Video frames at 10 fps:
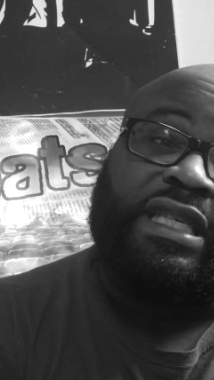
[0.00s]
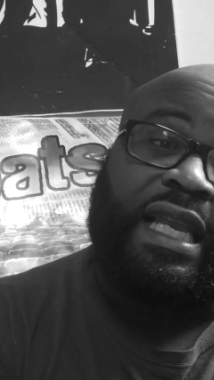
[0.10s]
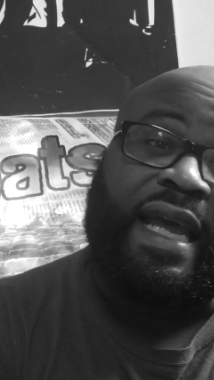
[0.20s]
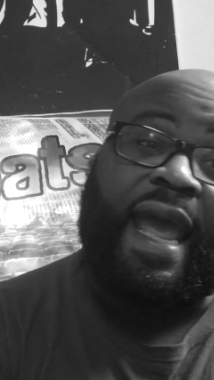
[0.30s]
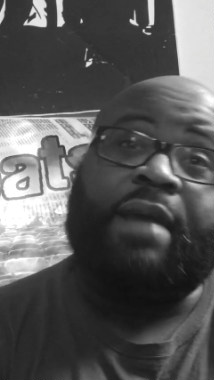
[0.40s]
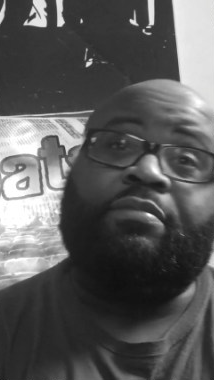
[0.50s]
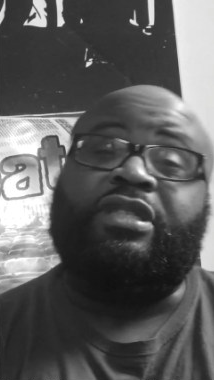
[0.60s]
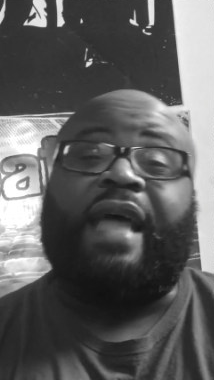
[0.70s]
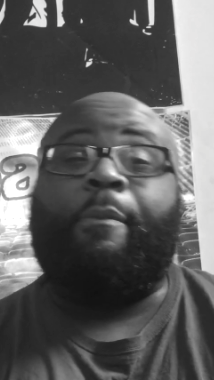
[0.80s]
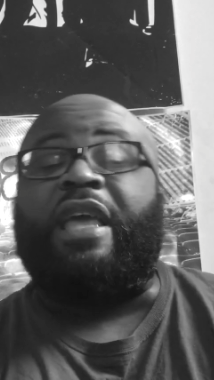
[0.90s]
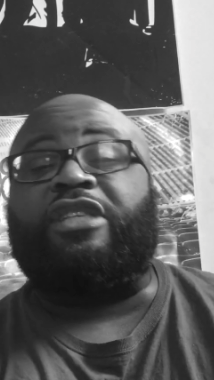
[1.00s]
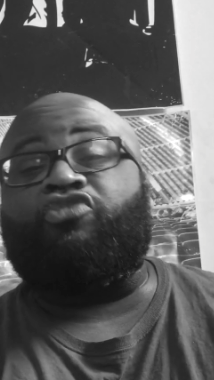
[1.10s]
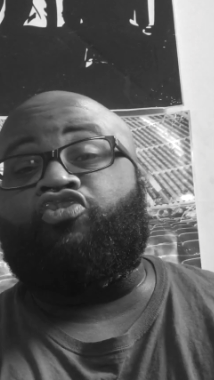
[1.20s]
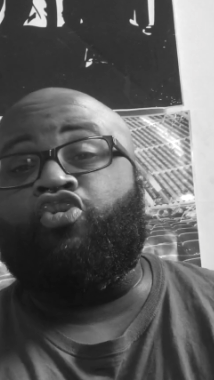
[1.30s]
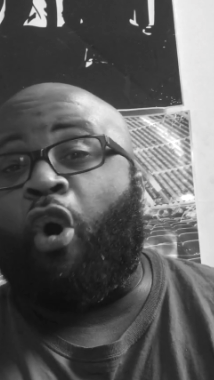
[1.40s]
claims that
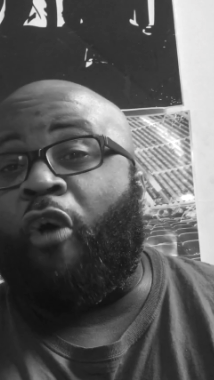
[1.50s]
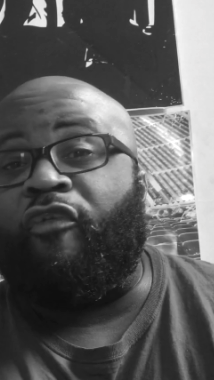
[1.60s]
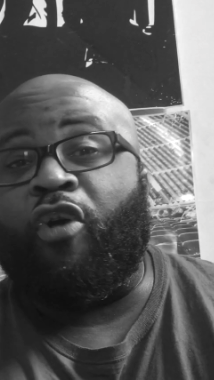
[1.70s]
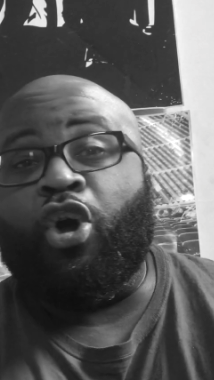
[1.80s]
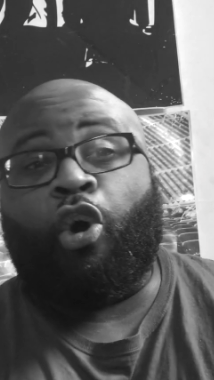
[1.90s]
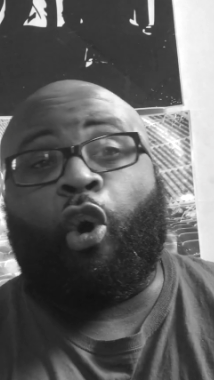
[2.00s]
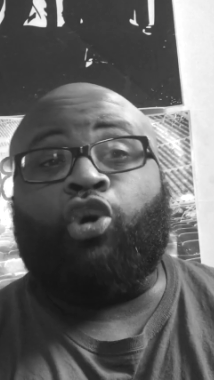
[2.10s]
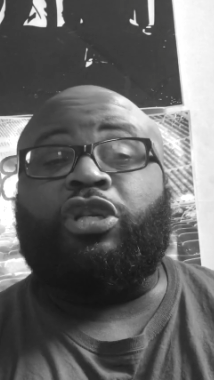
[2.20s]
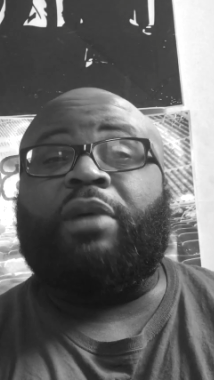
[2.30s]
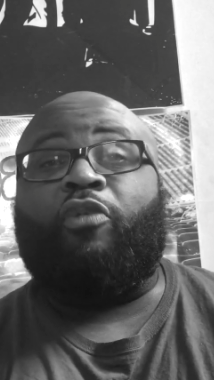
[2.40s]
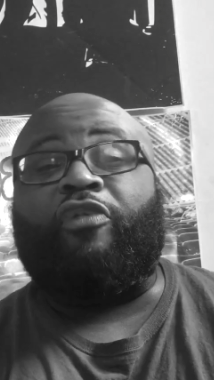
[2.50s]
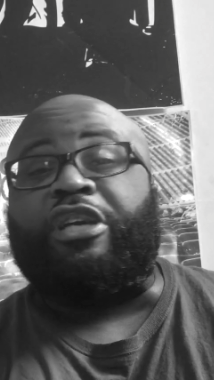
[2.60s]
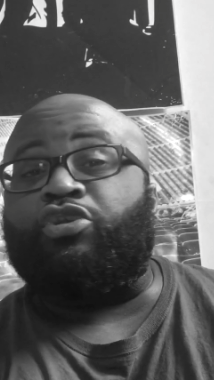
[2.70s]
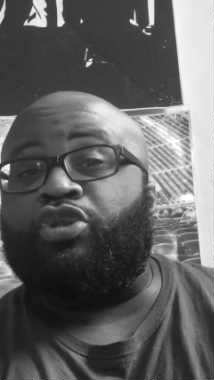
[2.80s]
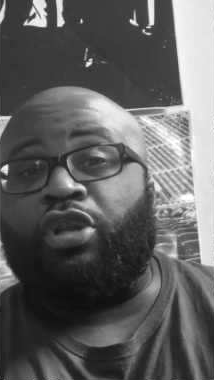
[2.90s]
Mason Rudolph called him a
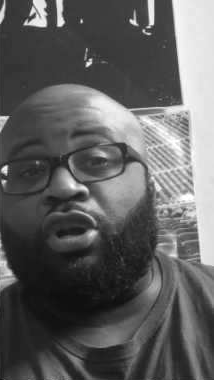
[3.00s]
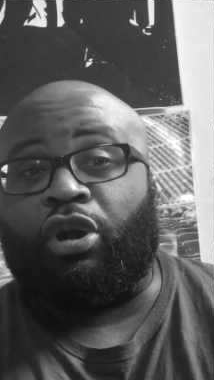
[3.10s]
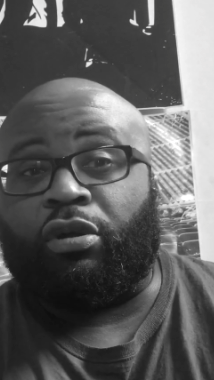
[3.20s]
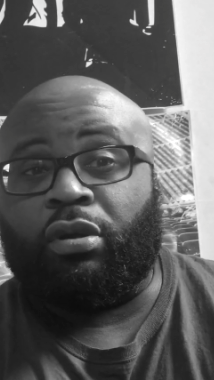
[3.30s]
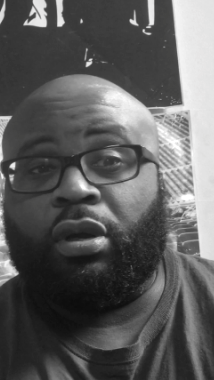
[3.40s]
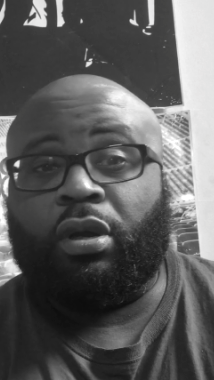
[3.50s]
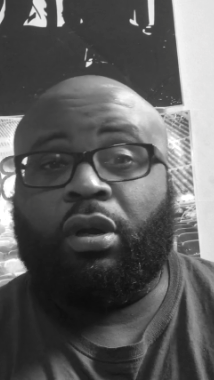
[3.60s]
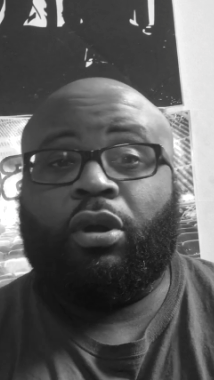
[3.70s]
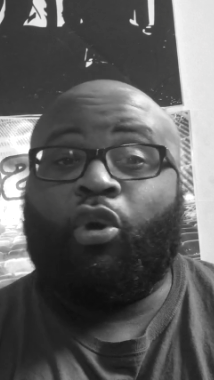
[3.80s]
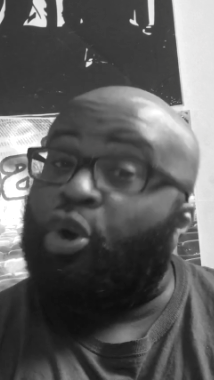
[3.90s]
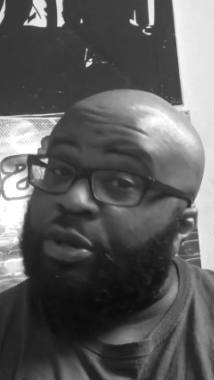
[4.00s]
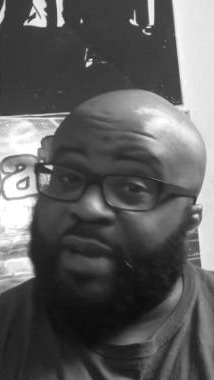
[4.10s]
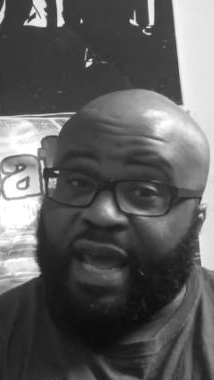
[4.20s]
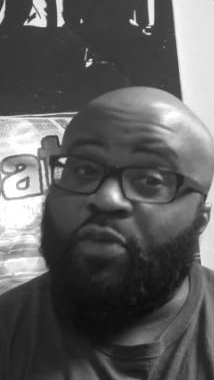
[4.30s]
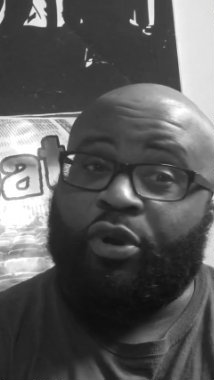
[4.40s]
racial slur, or called him
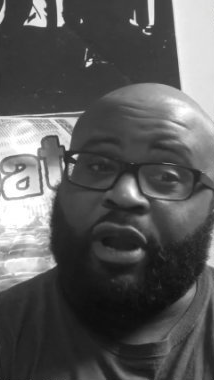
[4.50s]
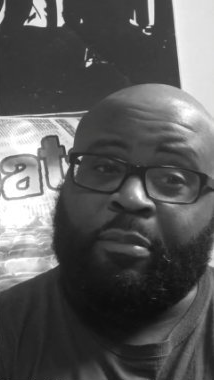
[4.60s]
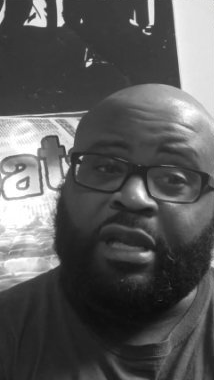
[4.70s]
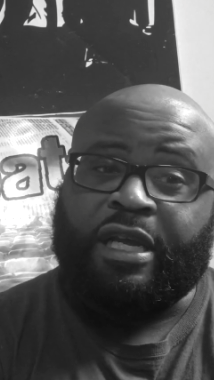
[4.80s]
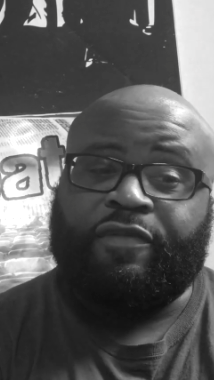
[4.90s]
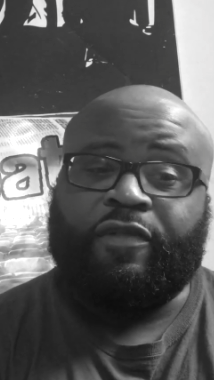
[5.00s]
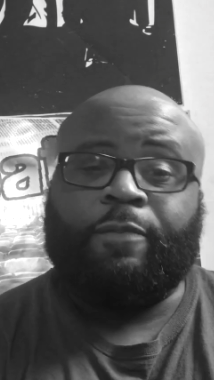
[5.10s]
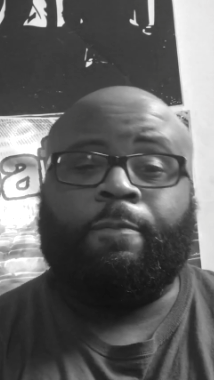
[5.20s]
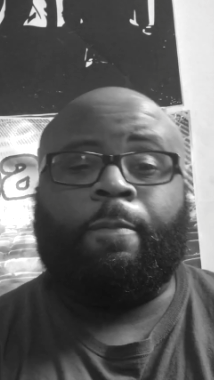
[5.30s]
the N-word, I believe.